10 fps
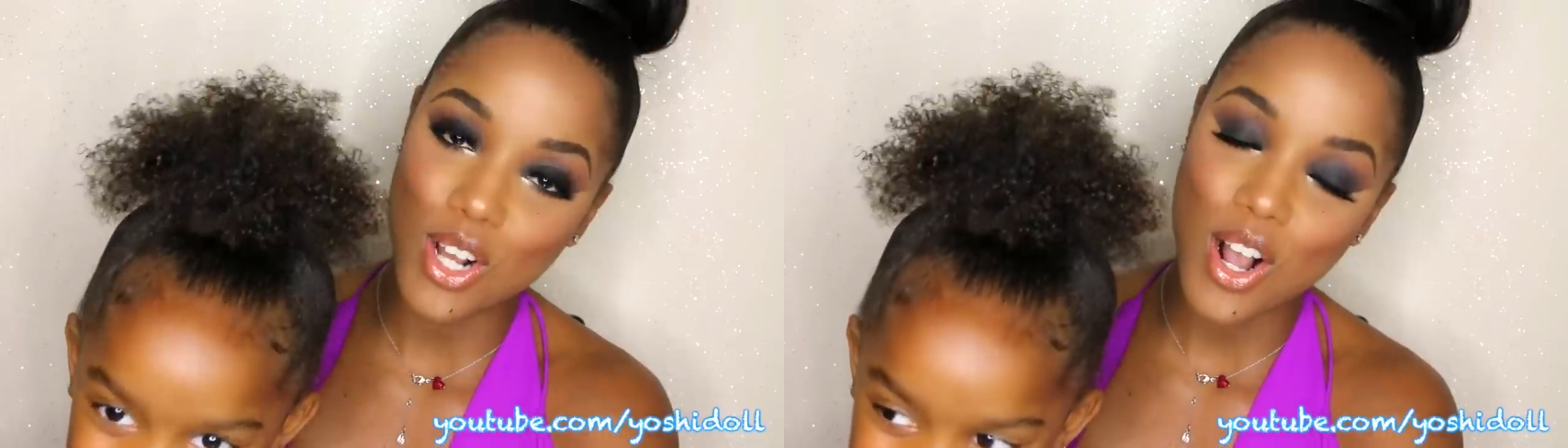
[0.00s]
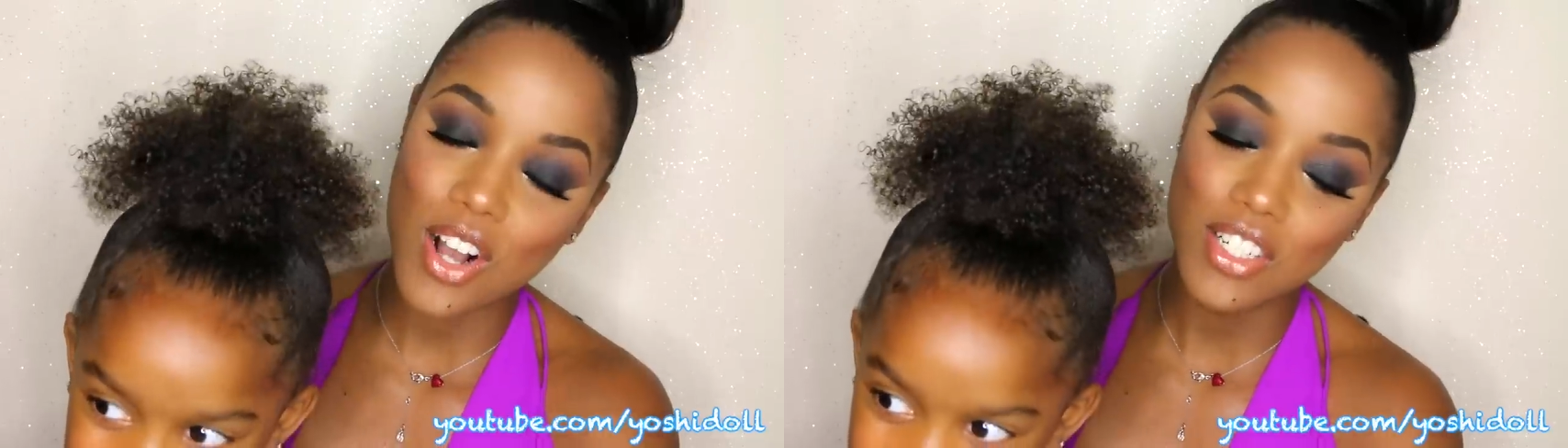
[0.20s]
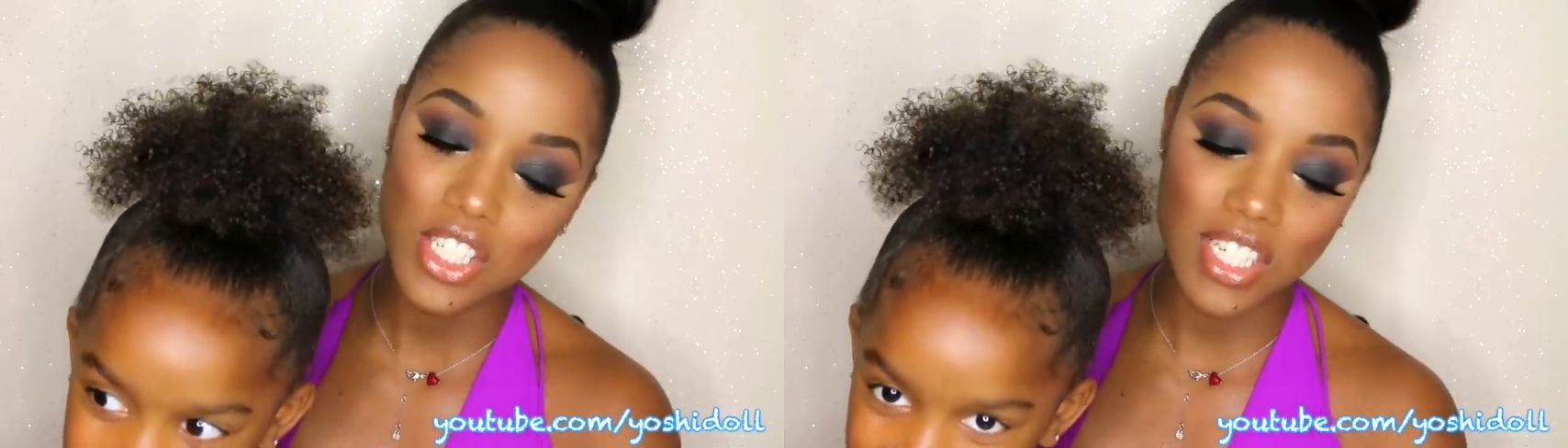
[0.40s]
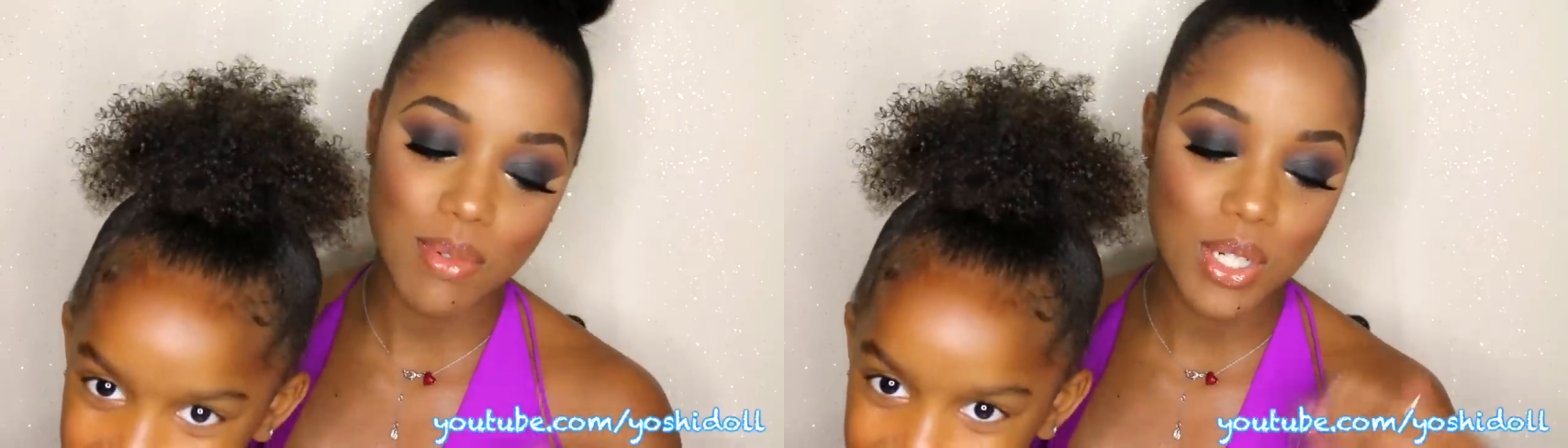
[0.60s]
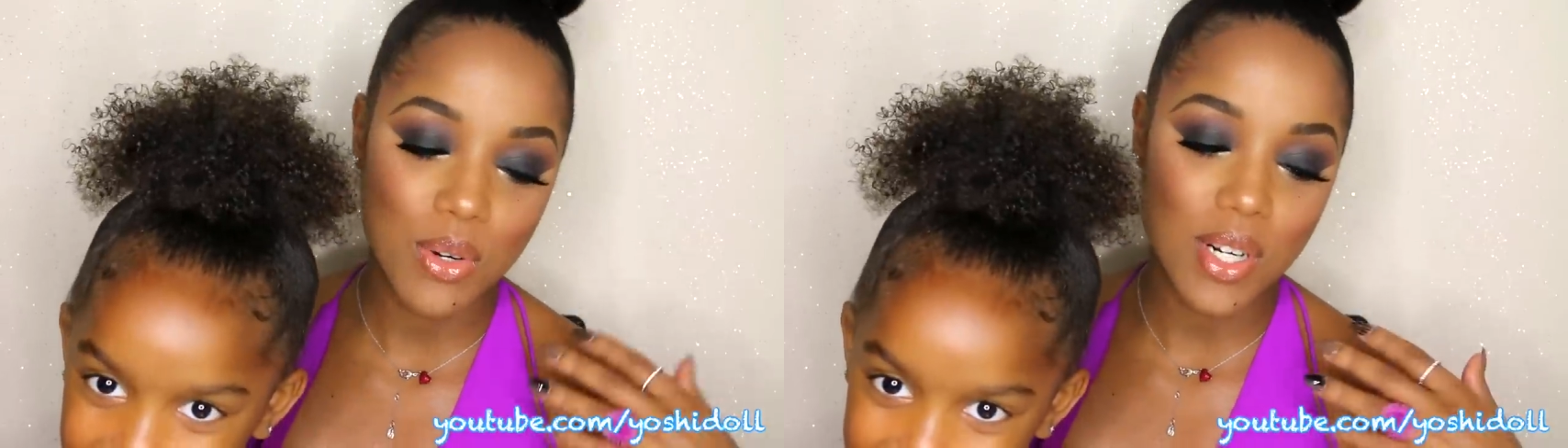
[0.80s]
Doll, she
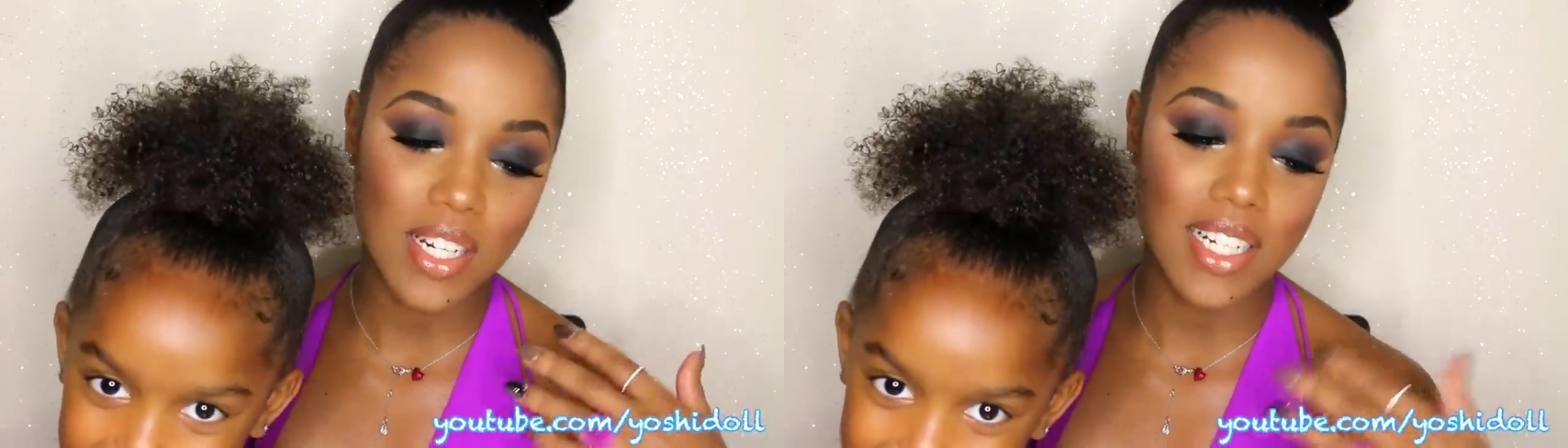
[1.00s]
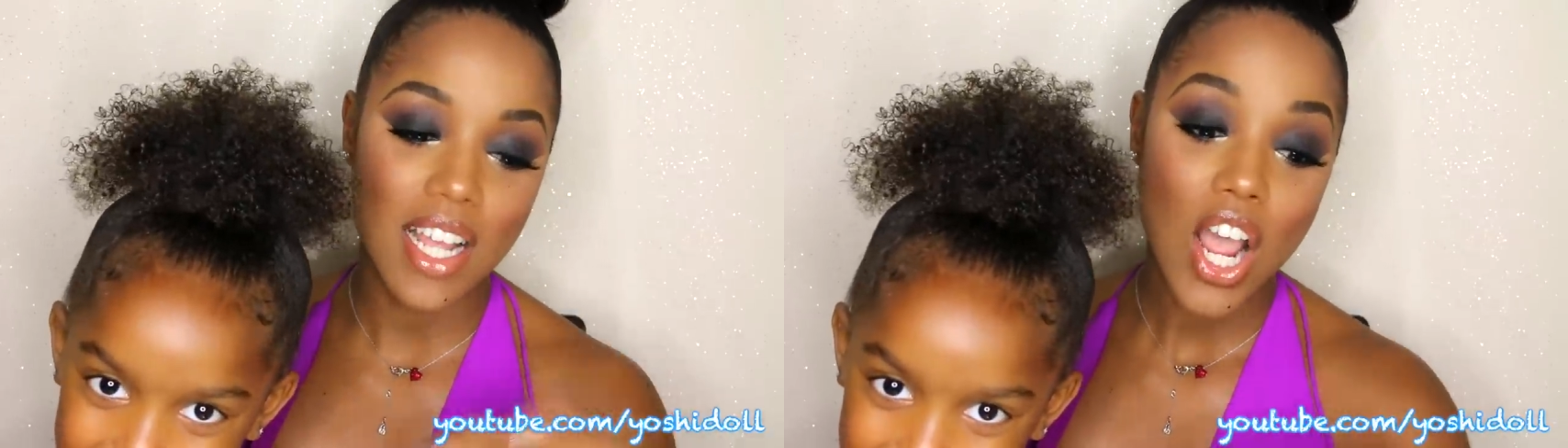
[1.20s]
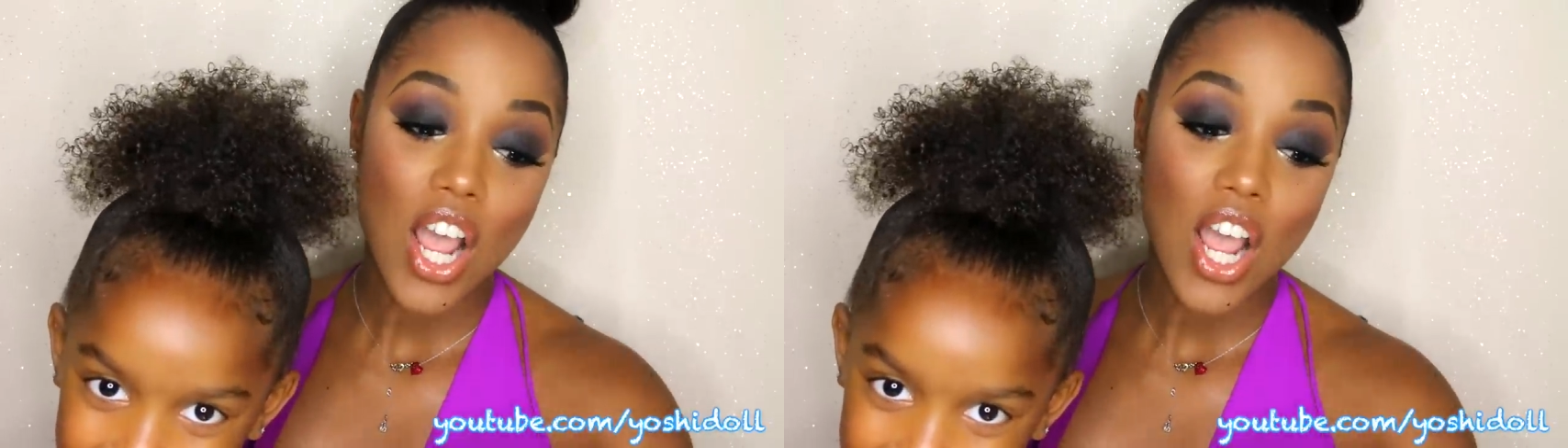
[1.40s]
recorded